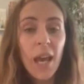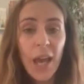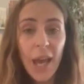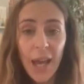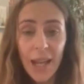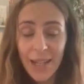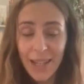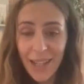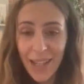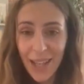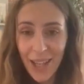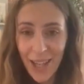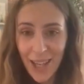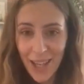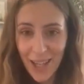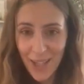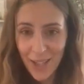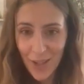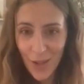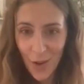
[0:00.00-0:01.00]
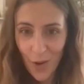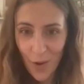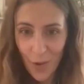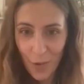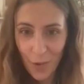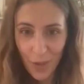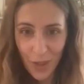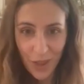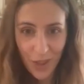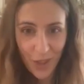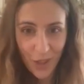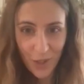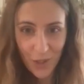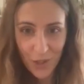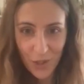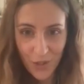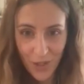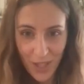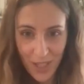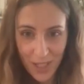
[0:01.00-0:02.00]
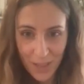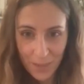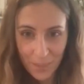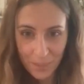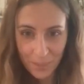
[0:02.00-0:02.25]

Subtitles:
ending in no with no stress.